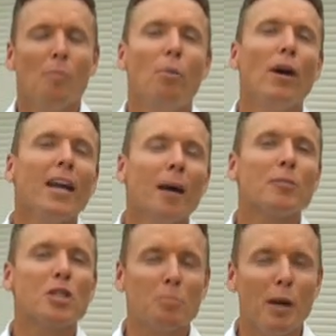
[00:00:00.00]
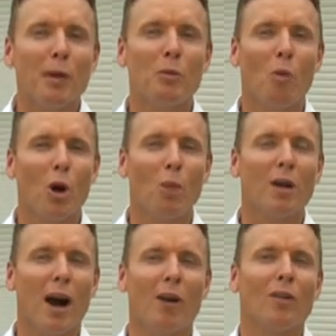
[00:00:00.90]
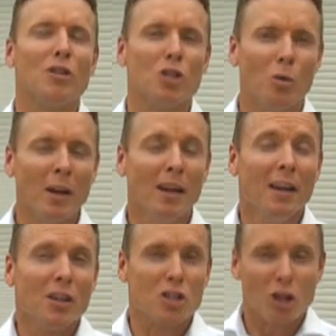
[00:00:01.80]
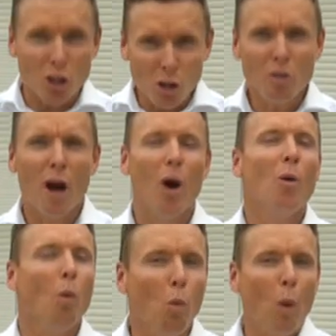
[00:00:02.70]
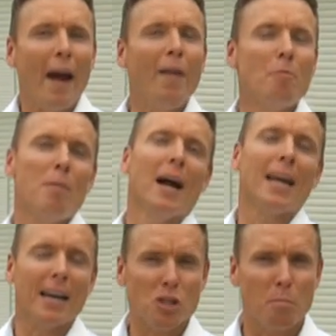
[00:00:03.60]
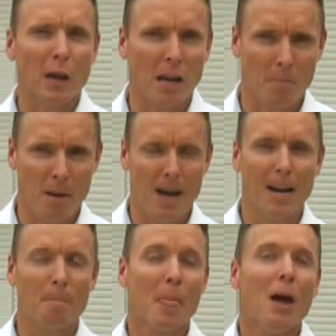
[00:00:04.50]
bringing you up to speed with what I'm currently doing so that you know where the money is being made.